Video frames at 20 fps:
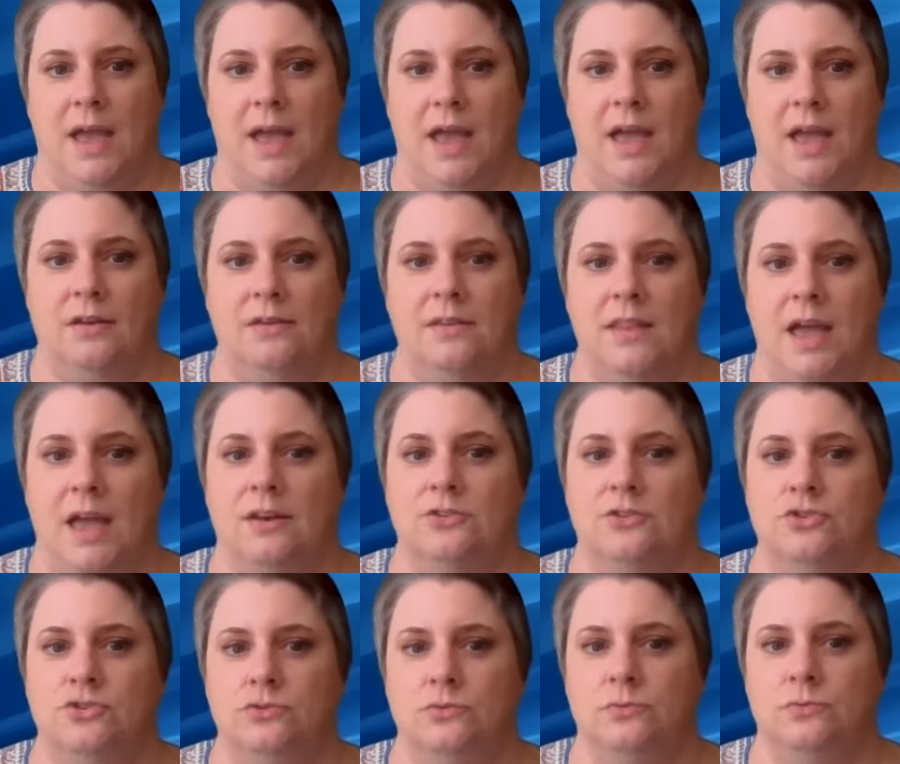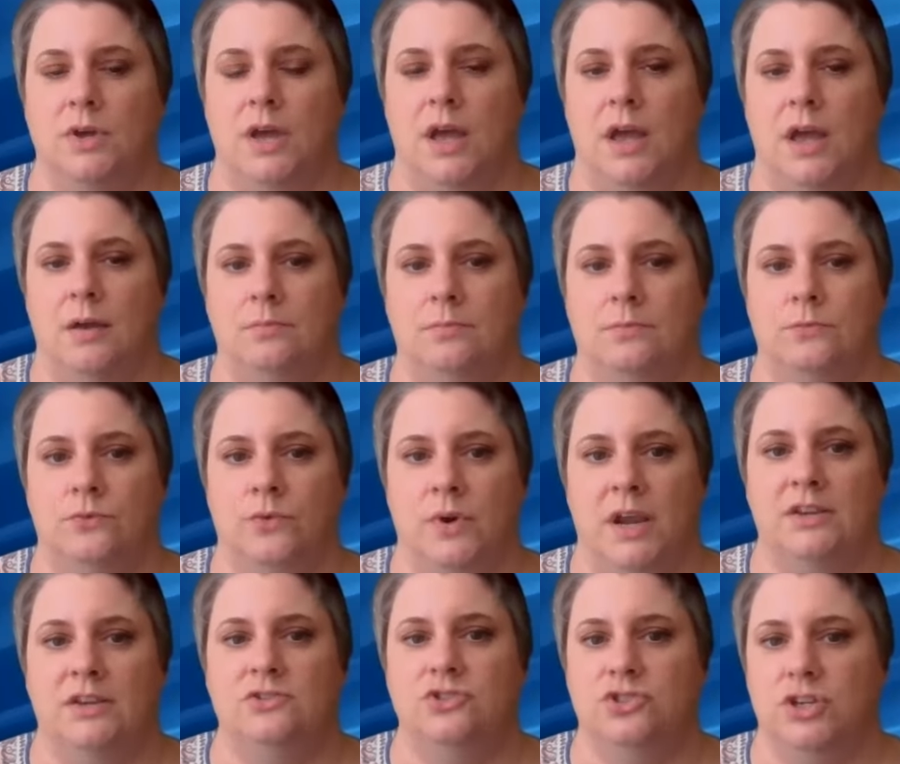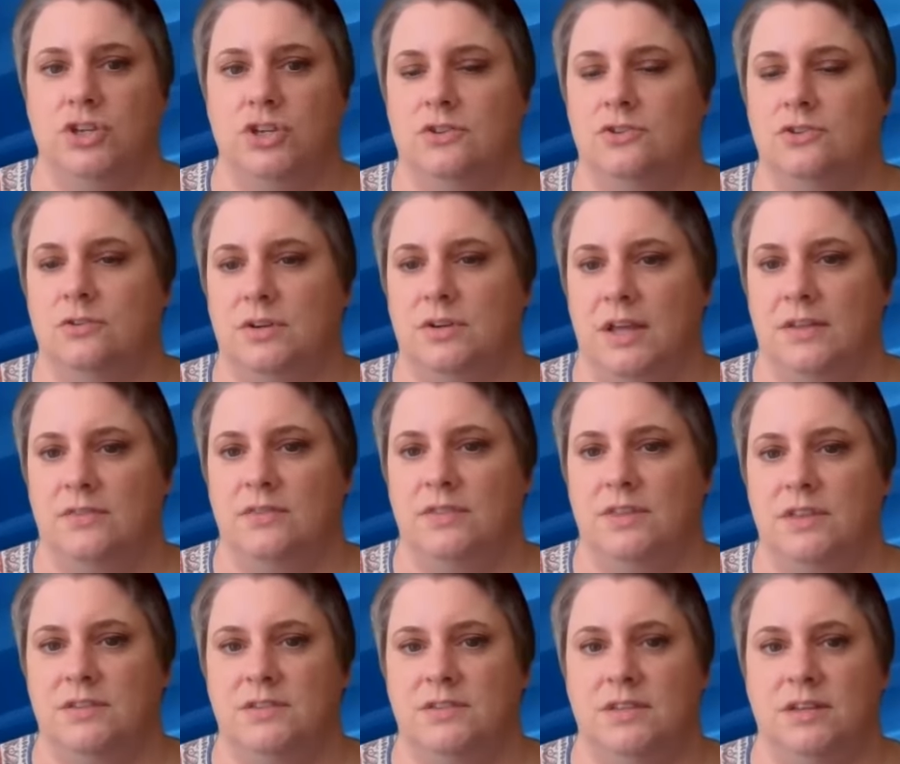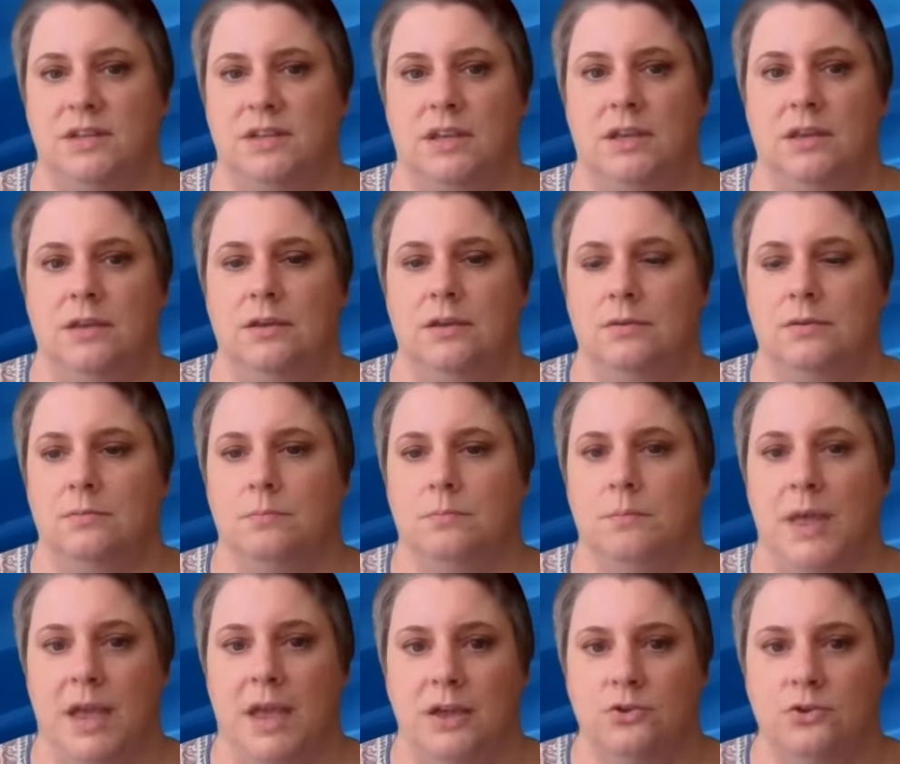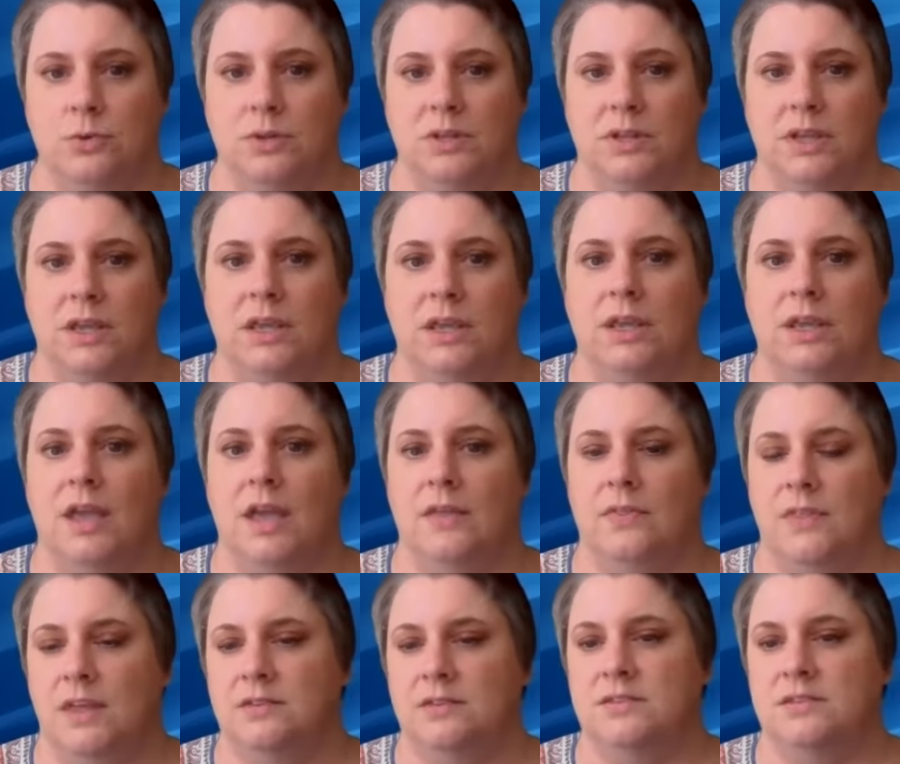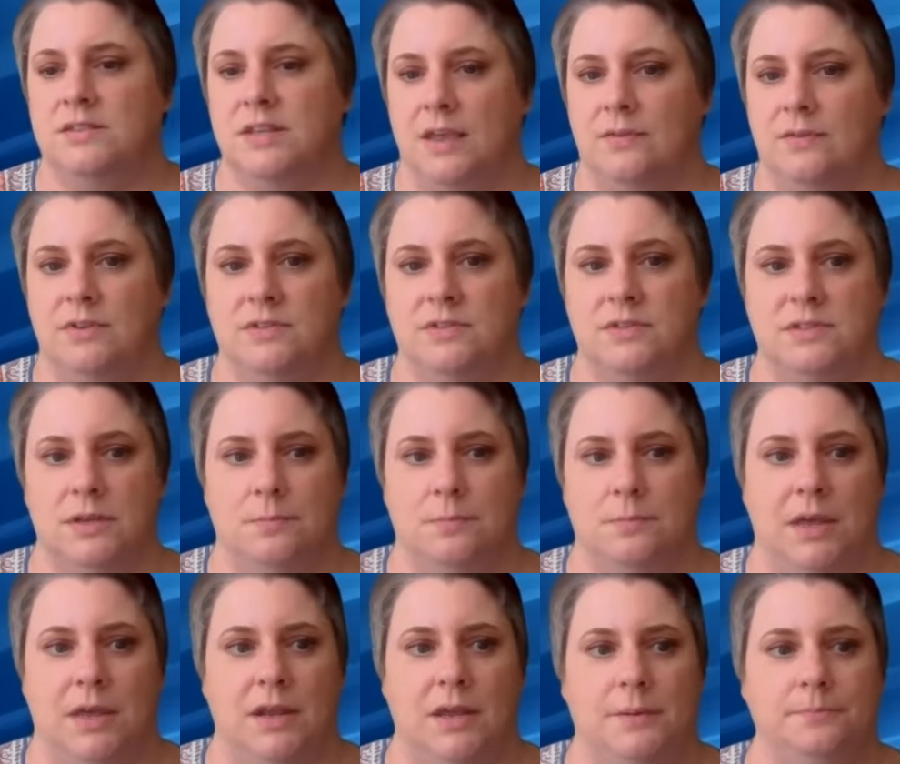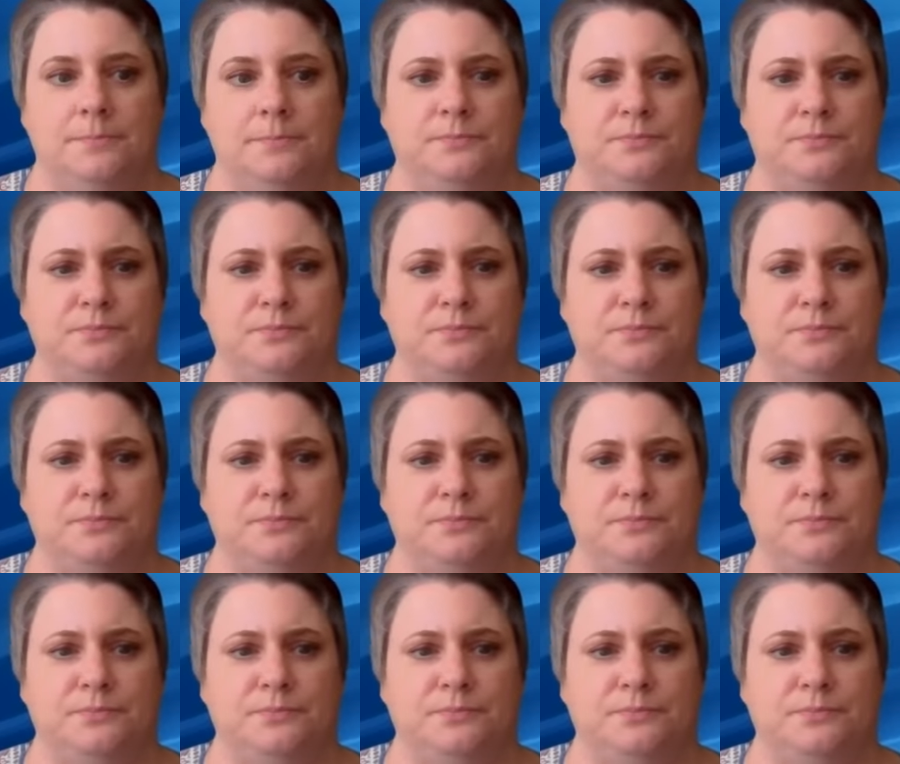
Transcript: add that race, gender, and ethnicity manually, and then save and submit it.